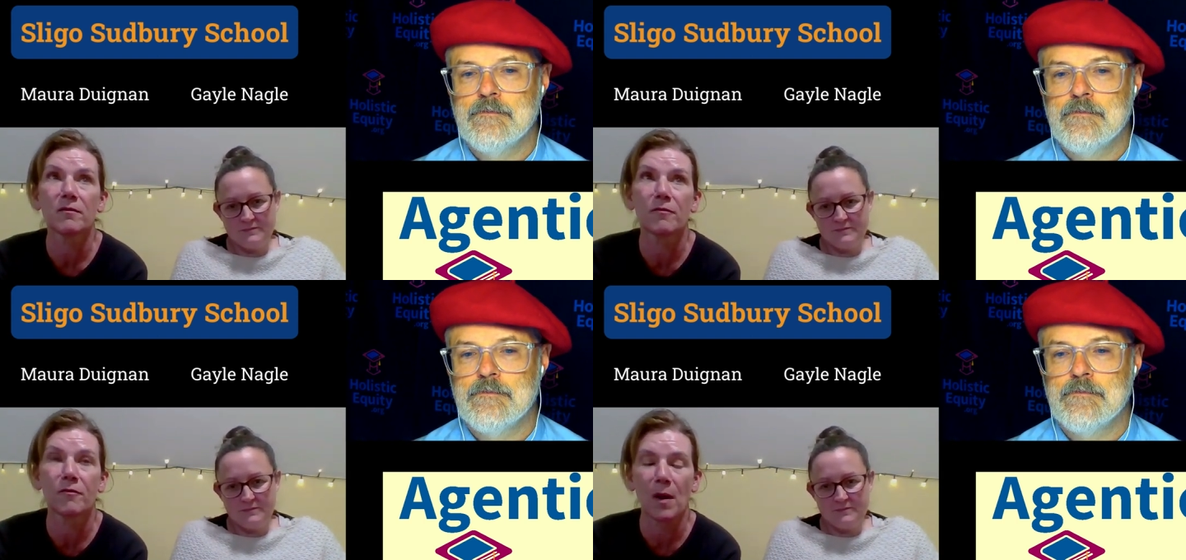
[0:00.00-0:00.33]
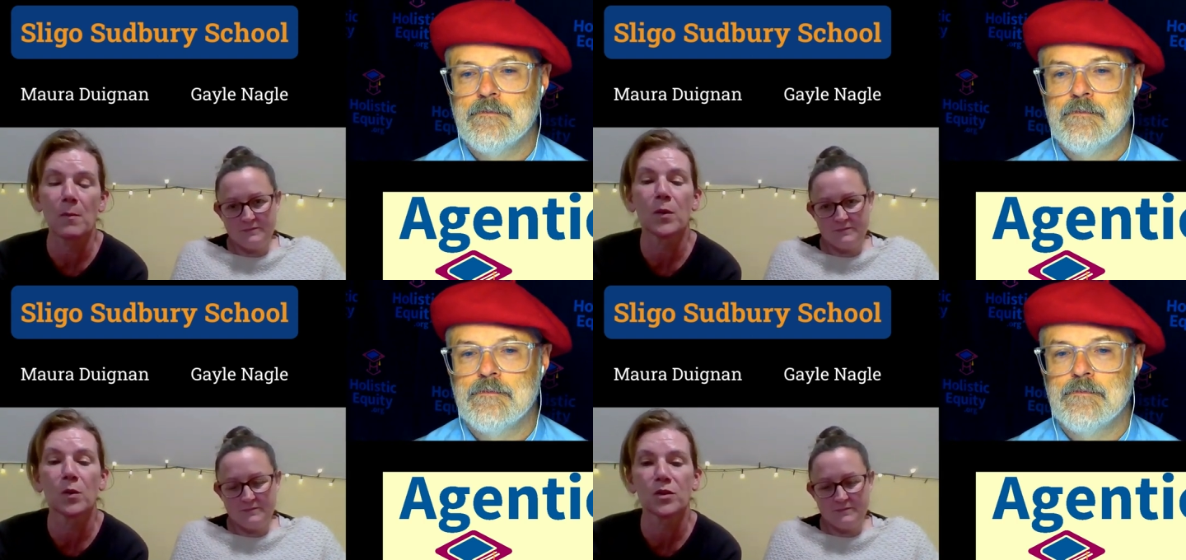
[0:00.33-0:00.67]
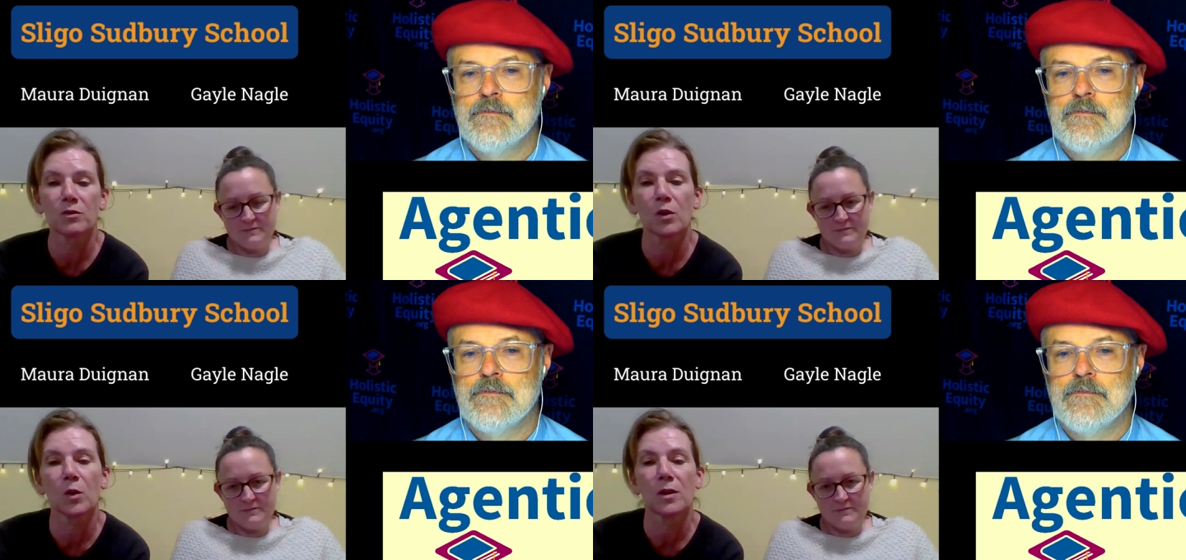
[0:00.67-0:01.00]
Speaker 1: from both the
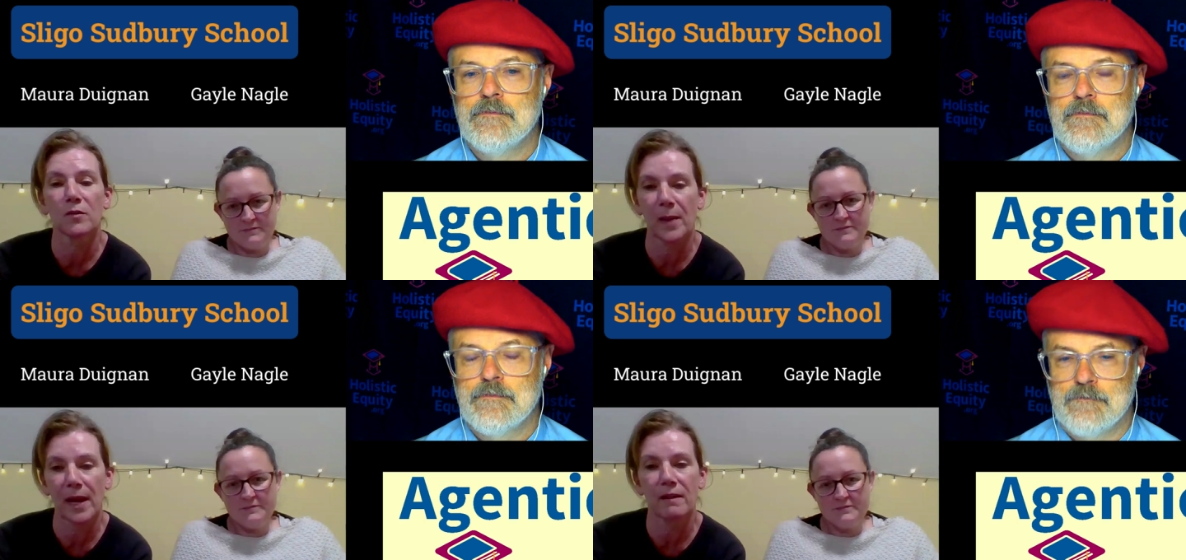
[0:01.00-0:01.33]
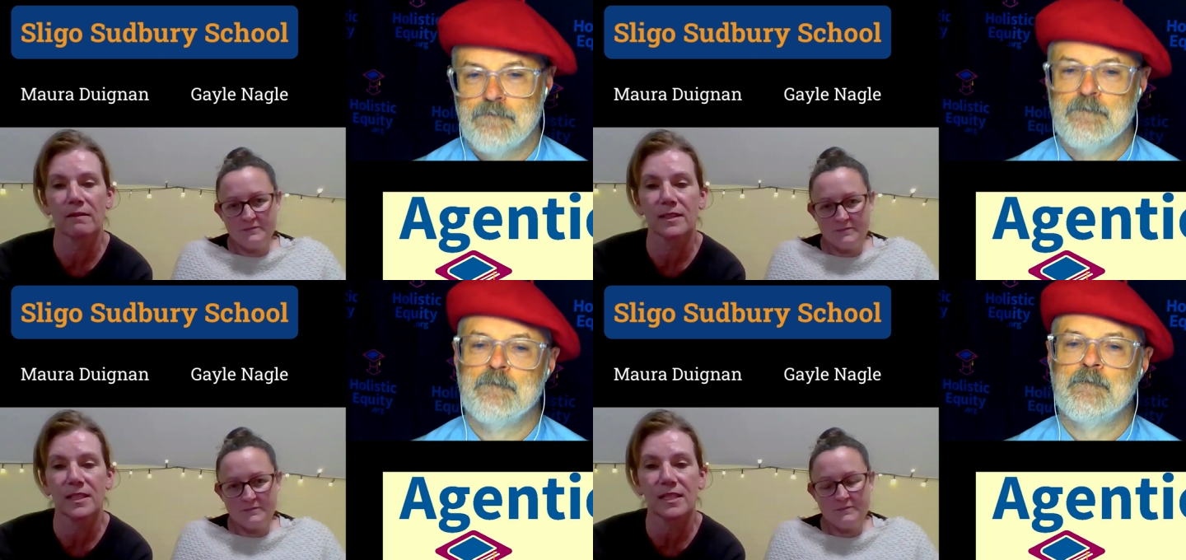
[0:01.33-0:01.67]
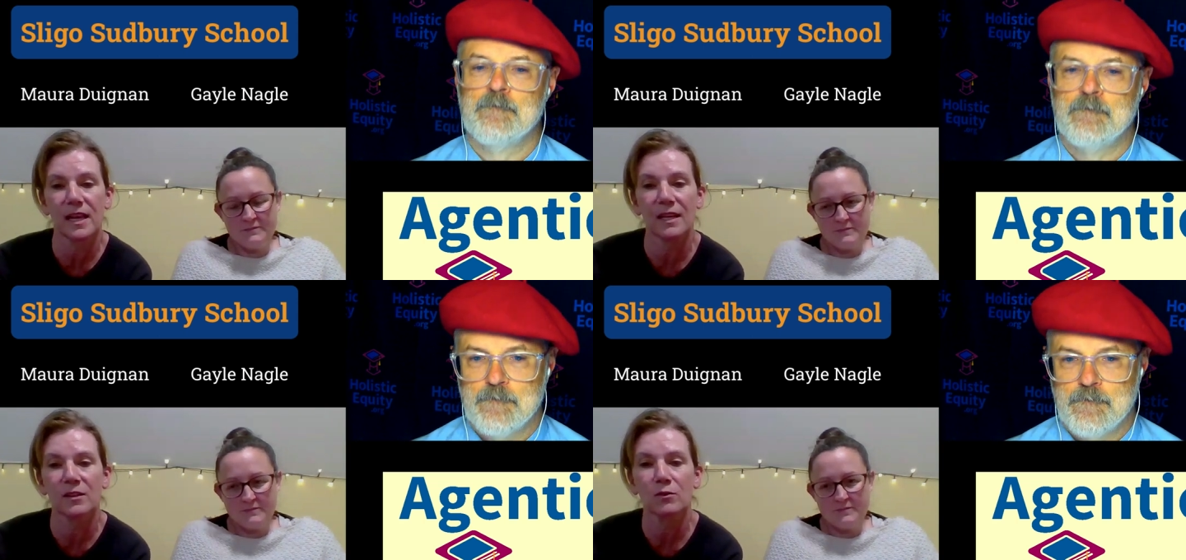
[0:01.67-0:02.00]
role of parent
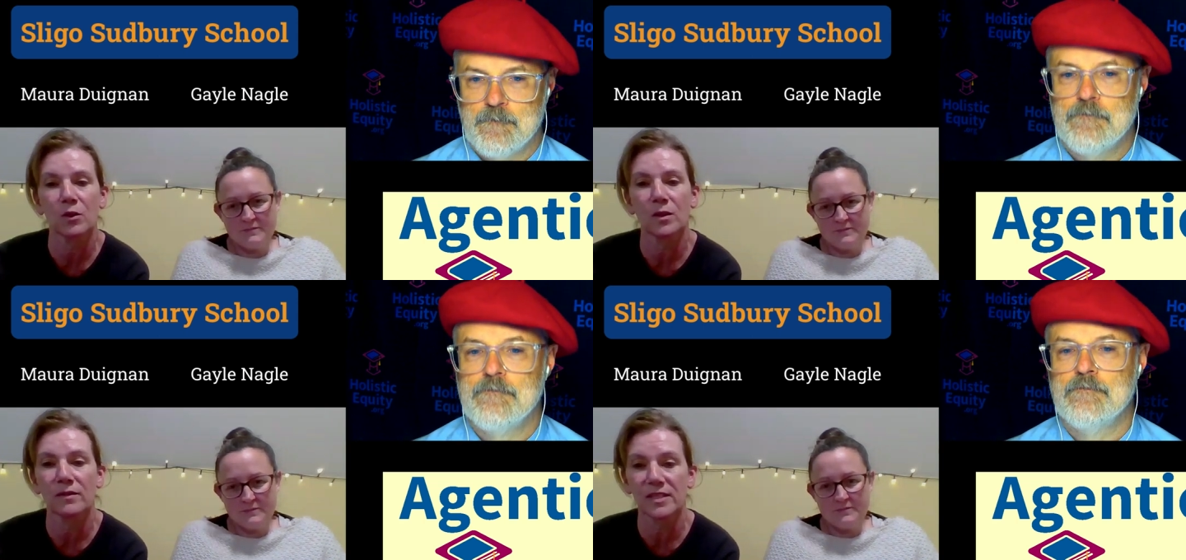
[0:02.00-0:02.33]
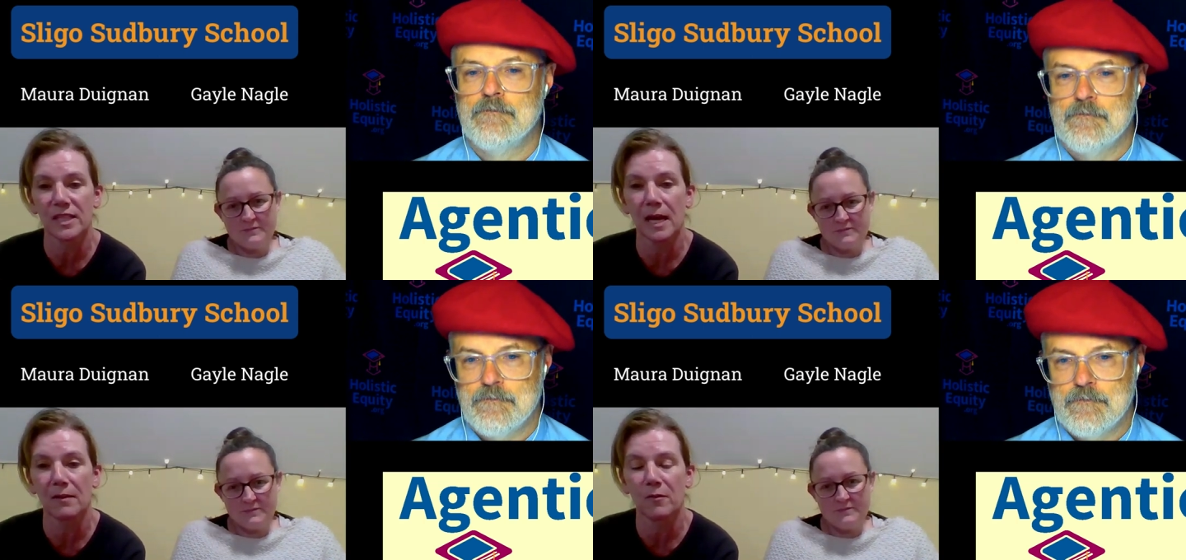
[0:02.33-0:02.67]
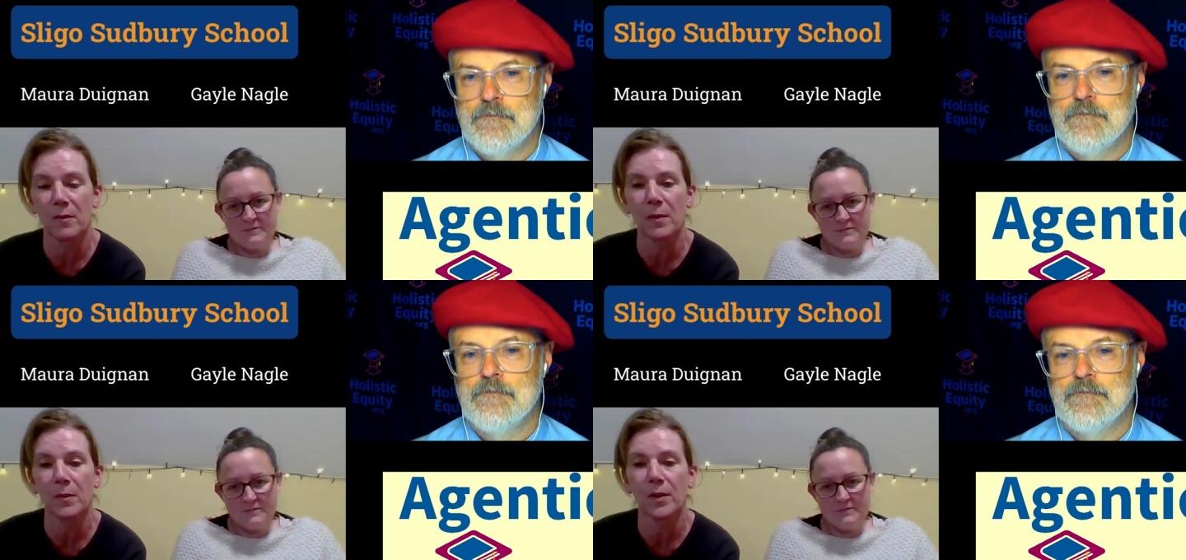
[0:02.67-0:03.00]
and the role of staff
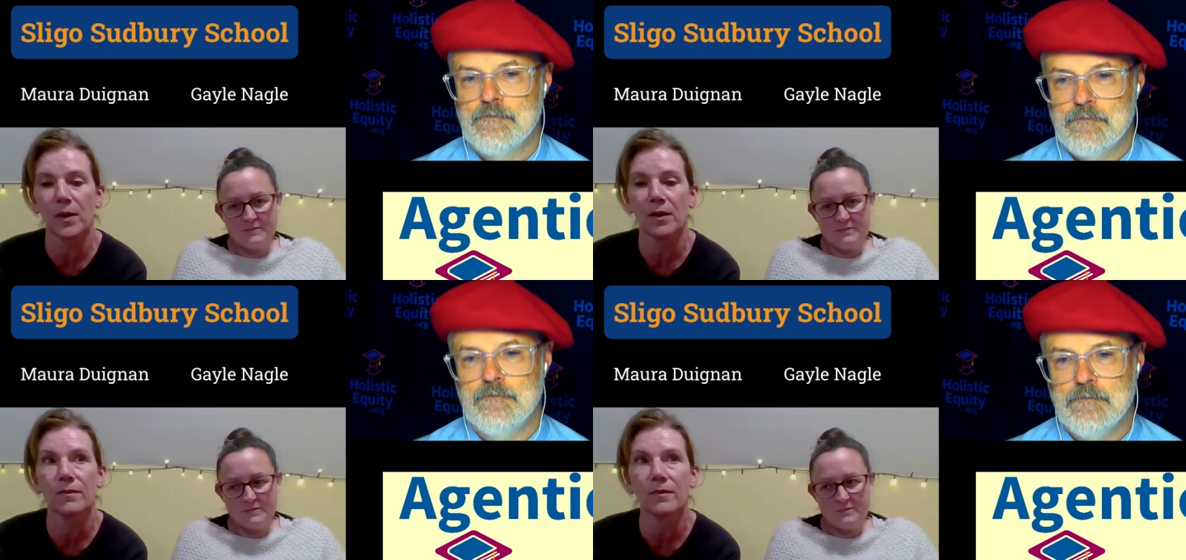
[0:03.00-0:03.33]
member